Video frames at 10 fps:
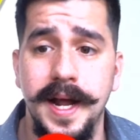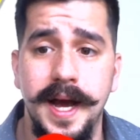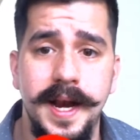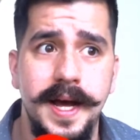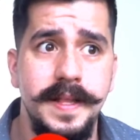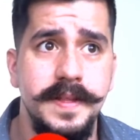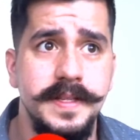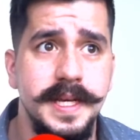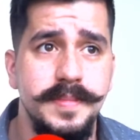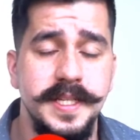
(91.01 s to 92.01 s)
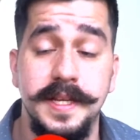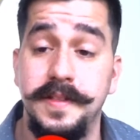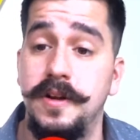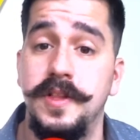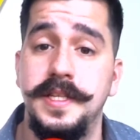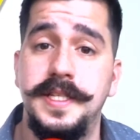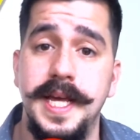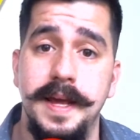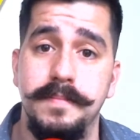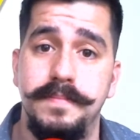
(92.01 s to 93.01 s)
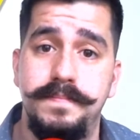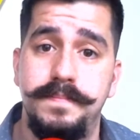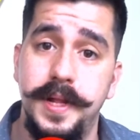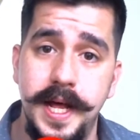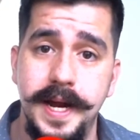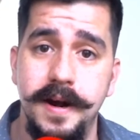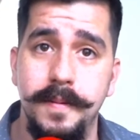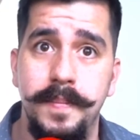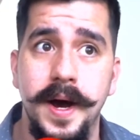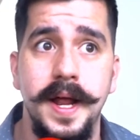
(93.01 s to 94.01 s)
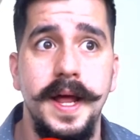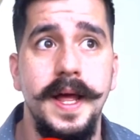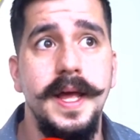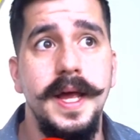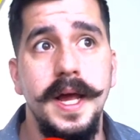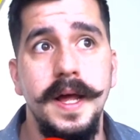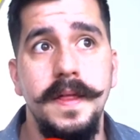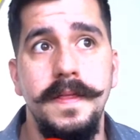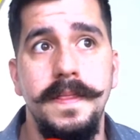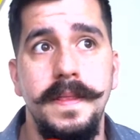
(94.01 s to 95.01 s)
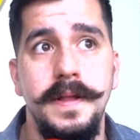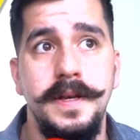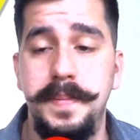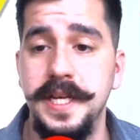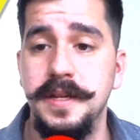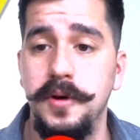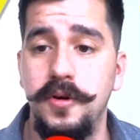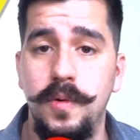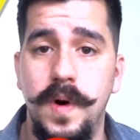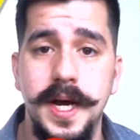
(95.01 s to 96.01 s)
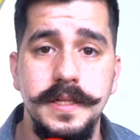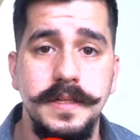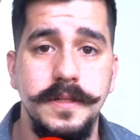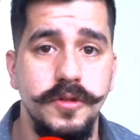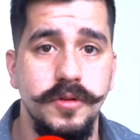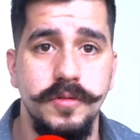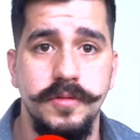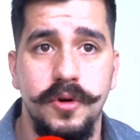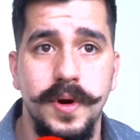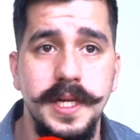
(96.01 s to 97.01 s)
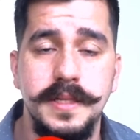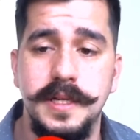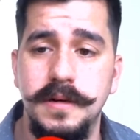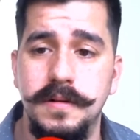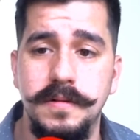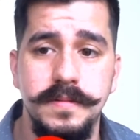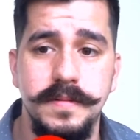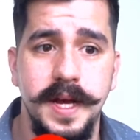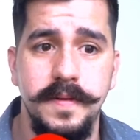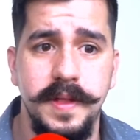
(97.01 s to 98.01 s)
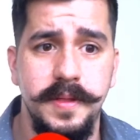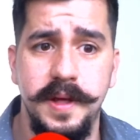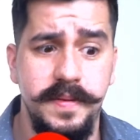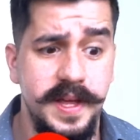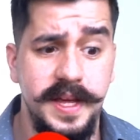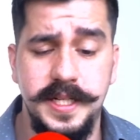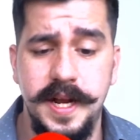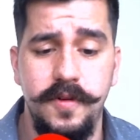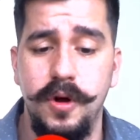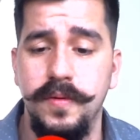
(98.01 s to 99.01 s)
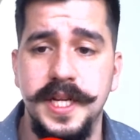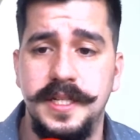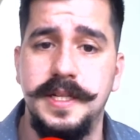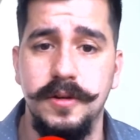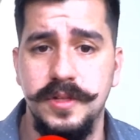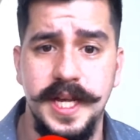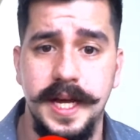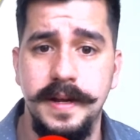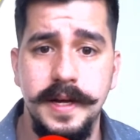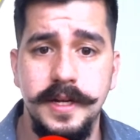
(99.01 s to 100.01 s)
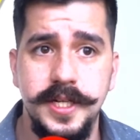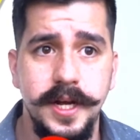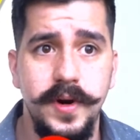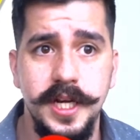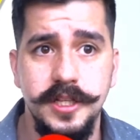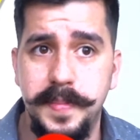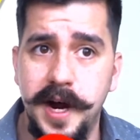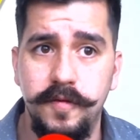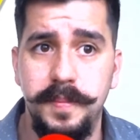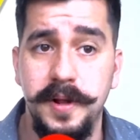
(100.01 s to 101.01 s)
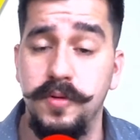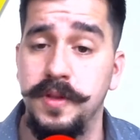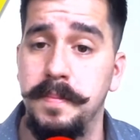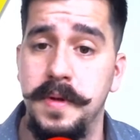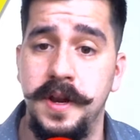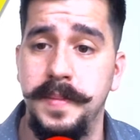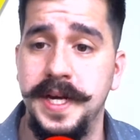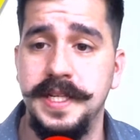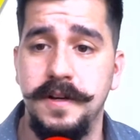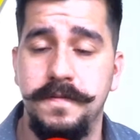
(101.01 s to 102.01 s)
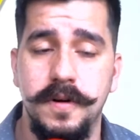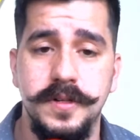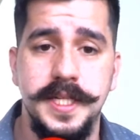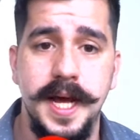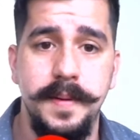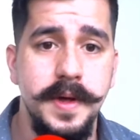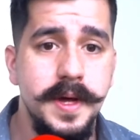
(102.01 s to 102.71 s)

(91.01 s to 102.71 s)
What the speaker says: Not in the same sense that they're the same player, but dependability wise, they're great skill. They each have their own niche skill set. Shane Ray is a powerful player with an amazing first step.